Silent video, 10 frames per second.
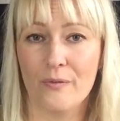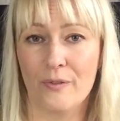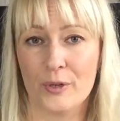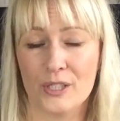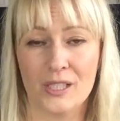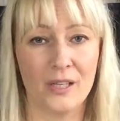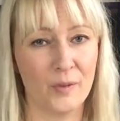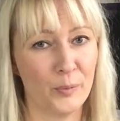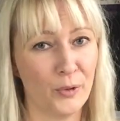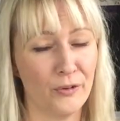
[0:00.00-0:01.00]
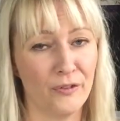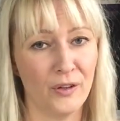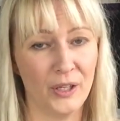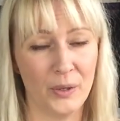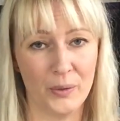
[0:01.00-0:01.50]
version of a
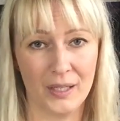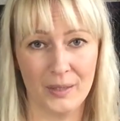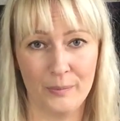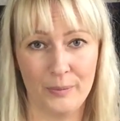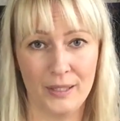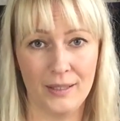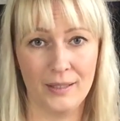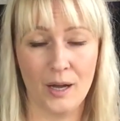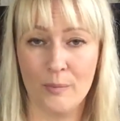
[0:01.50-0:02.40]
portfolio can be